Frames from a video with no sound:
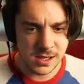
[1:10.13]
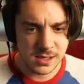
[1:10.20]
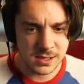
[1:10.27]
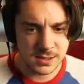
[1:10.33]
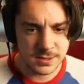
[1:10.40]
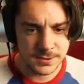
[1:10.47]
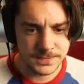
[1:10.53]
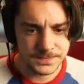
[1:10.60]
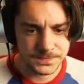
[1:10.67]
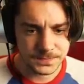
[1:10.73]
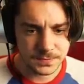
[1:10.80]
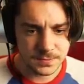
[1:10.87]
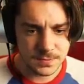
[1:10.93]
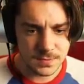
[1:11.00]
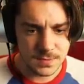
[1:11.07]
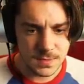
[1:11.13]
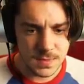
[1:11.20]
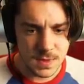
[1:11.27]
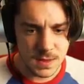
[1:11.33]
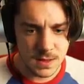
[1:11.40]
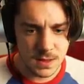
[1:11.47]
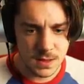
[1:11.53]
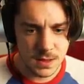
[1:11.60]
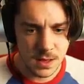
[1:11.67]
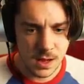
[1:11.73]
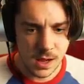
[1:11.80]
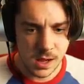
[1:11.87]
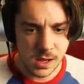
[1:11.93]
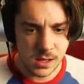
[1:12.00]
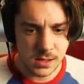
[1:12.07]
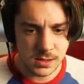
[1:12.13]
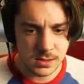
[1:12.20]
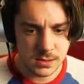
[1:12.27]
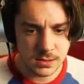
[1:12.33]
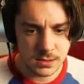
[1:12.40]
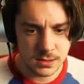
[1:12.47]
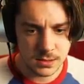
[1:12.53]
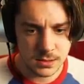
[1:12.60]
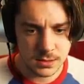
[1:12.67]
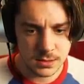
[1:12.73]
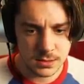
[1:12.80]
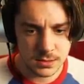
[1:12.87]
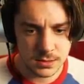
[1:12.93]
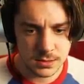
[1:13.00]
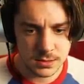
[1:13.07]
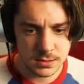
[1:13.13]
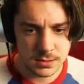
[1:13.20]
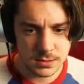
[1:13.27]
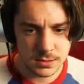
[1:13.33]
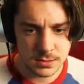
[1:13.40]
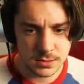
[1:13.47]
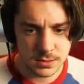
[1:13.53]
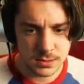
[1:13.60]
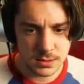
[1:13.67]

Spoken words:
(silence)